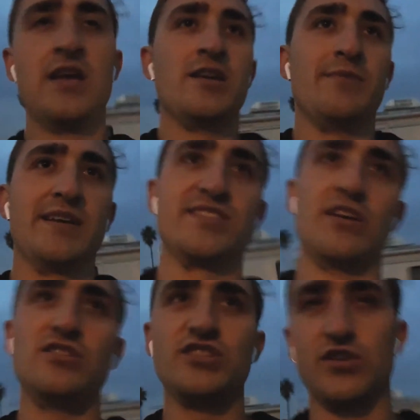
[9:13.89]
Because
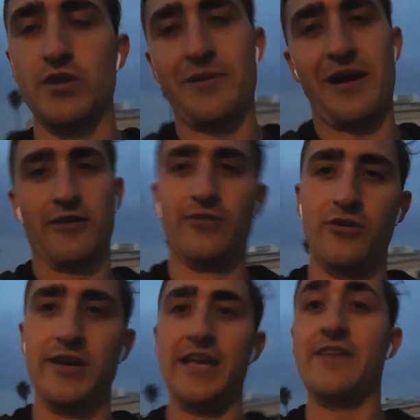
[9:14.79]
knowledge is only
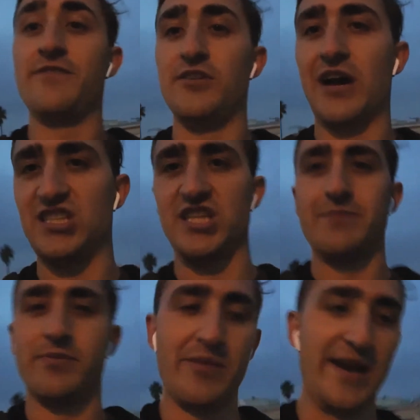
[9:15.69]
powerful if you actually
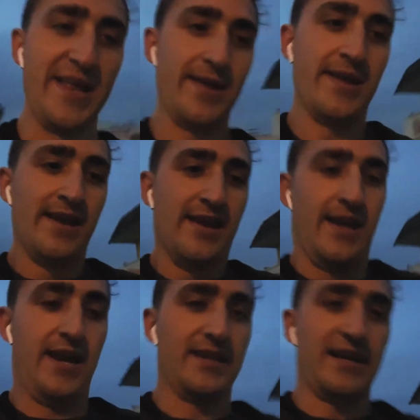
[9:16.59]
implement it.
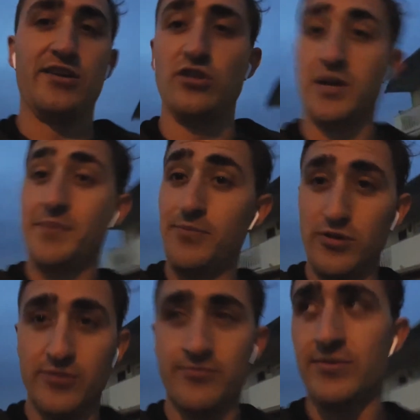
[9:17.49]
And I know a lot of
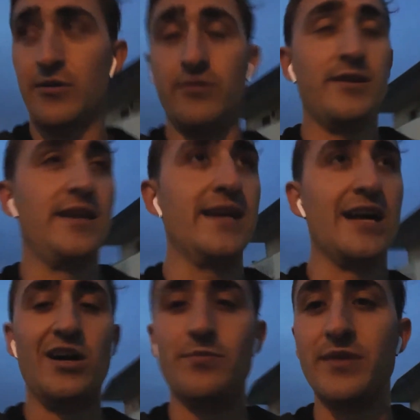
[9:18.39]
people, they need
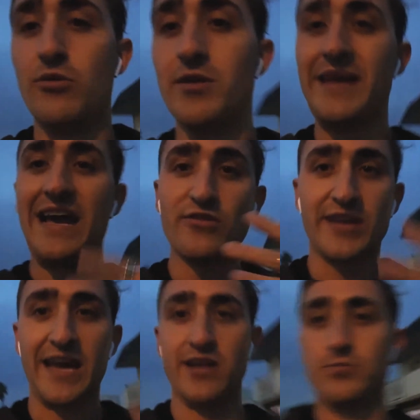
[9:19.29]
help, they wanna be held
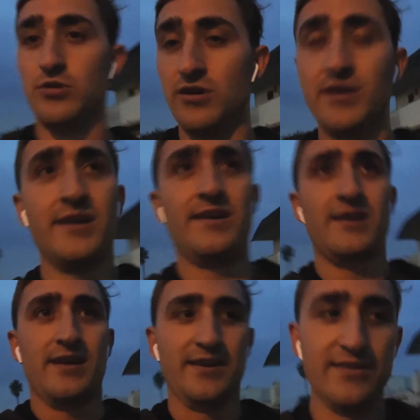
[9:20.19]
accountable.
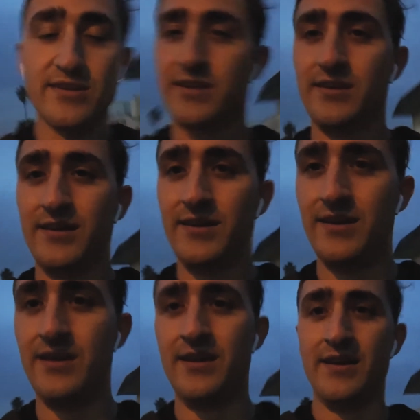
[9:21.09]
And look,
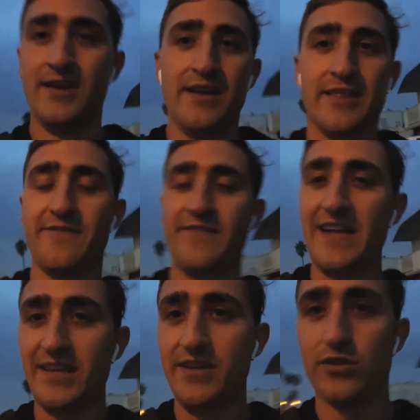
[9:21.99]
the fact
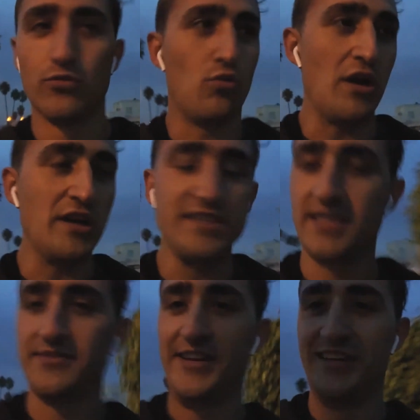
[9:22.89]
that you're watching this
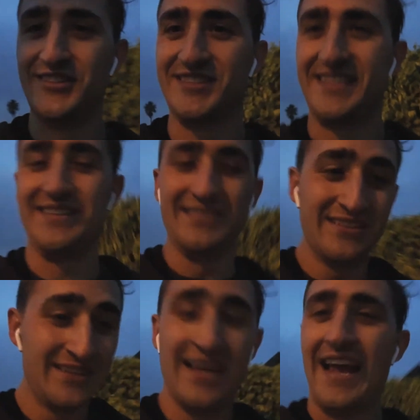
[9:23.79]
video still,
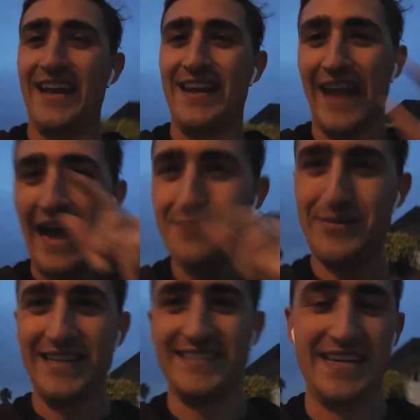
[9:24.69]
and 9
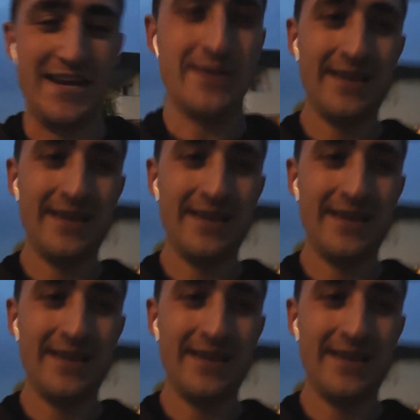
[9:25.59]
minutes in,